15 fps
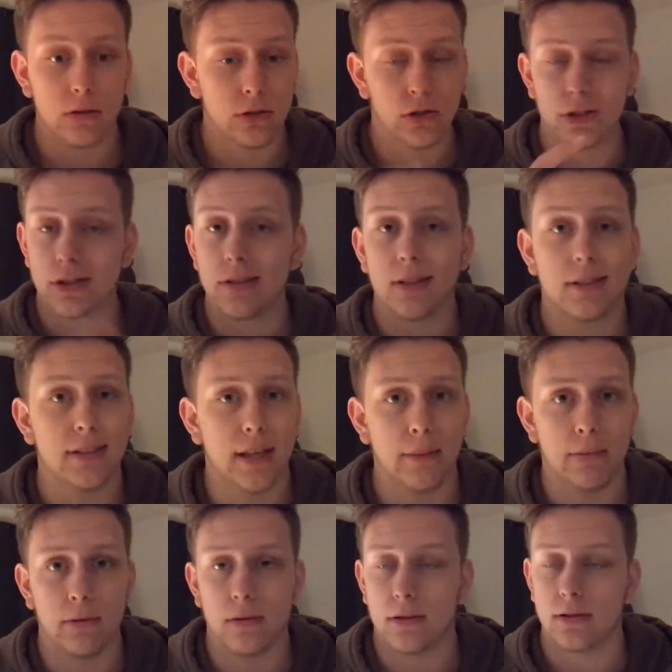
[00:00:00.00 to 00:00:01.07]
It's just an
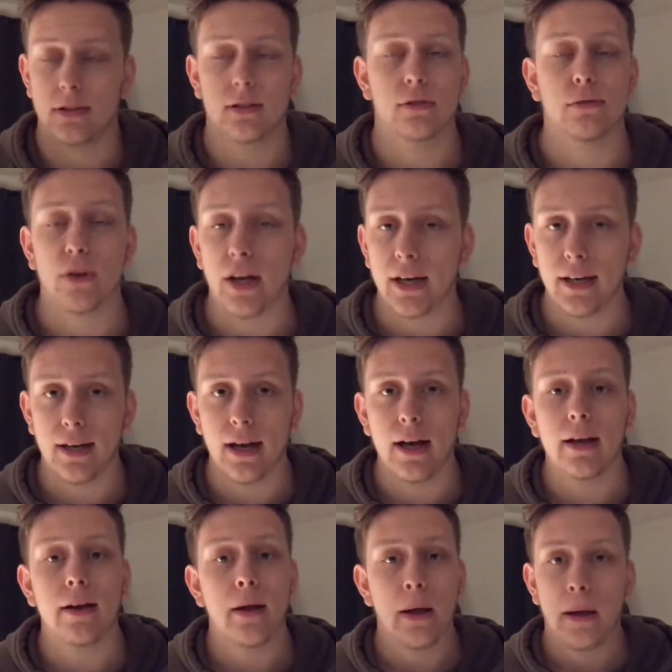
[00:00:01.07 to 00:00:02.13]
example because it's Friday
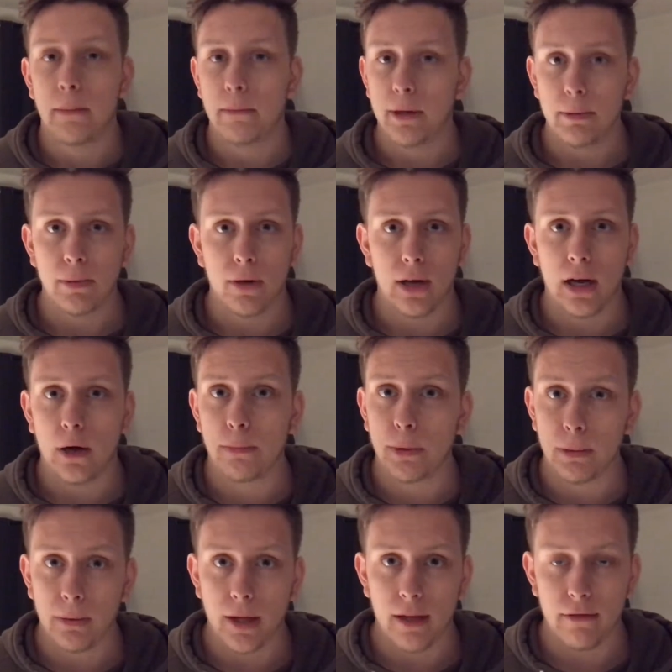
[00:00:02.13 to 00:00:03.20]
night, people are out,
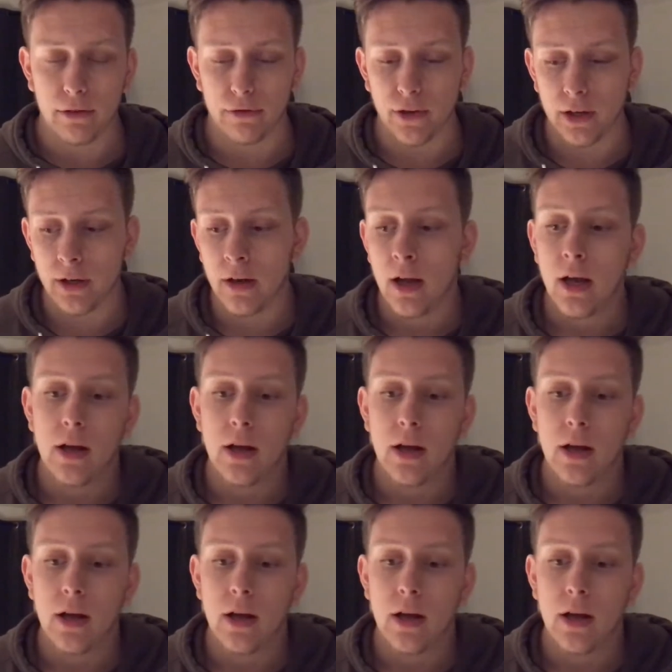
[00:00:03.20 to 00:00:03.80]
people are having fun.